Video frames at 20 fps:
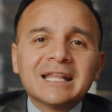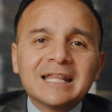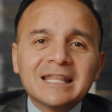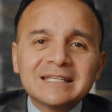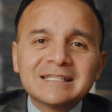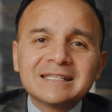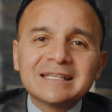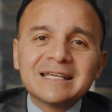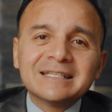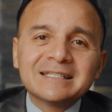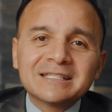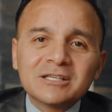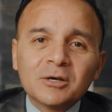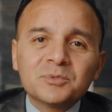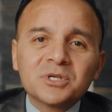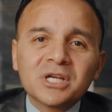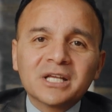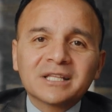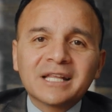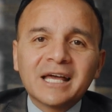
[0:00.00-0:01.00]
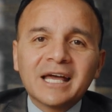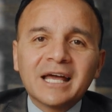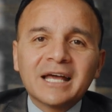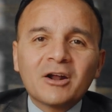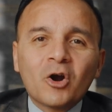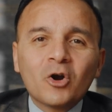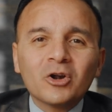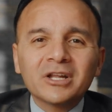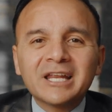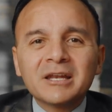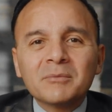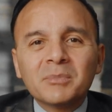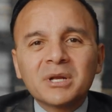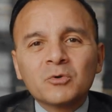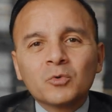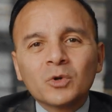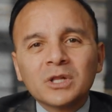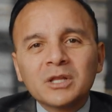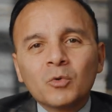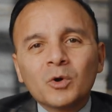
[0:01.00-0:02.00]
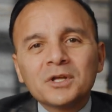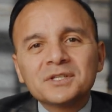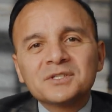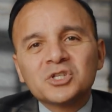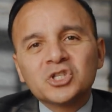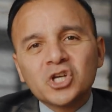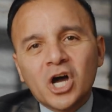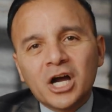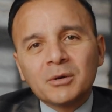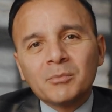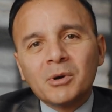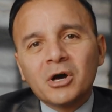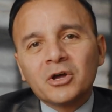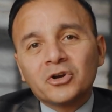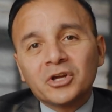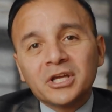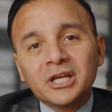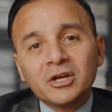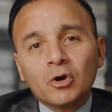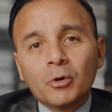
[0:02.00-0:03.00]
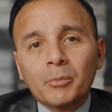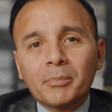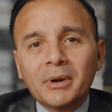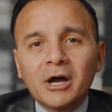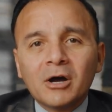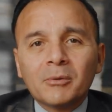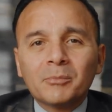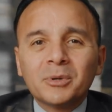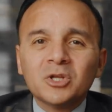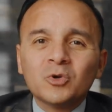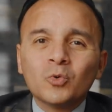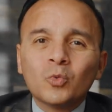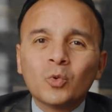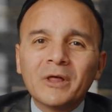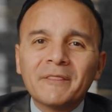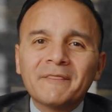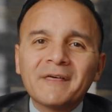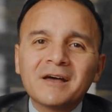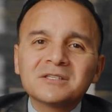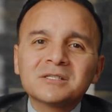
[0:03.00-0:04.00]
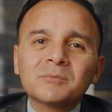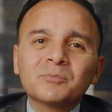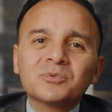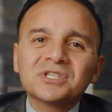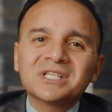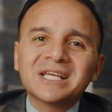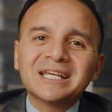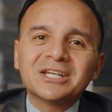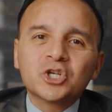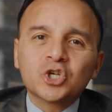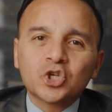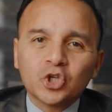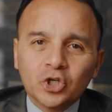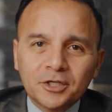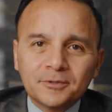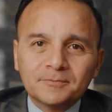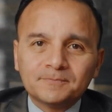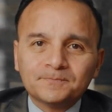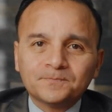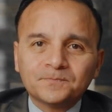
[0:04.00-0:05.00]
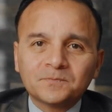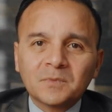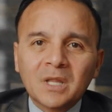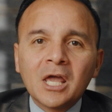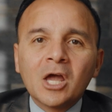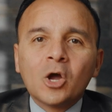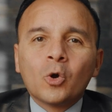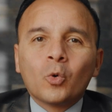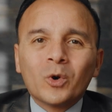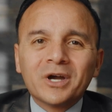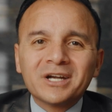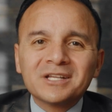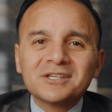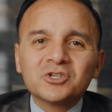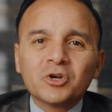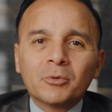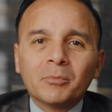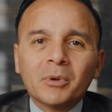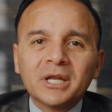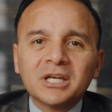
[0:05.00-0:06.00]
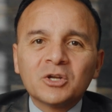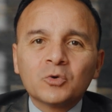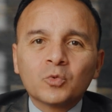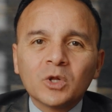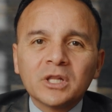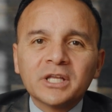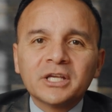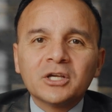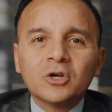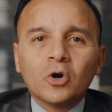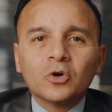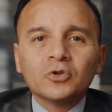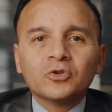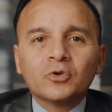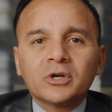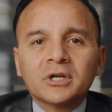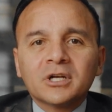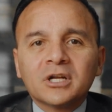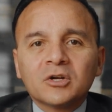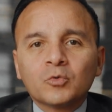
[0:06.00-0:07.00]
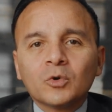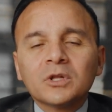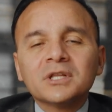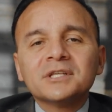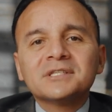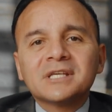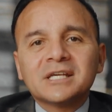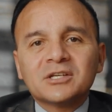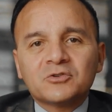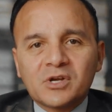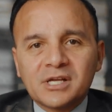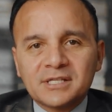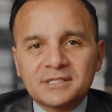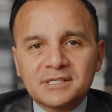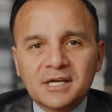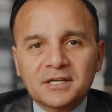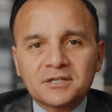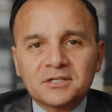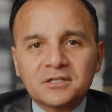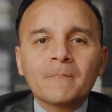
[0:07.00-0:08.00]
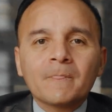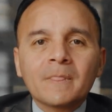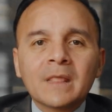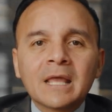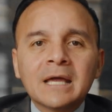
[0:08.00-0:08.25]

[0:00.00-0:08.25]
This is a subject that hardly anybody really wants to talk about or hear about, but you 1000% should. Where does your money really go during a real estate transaction?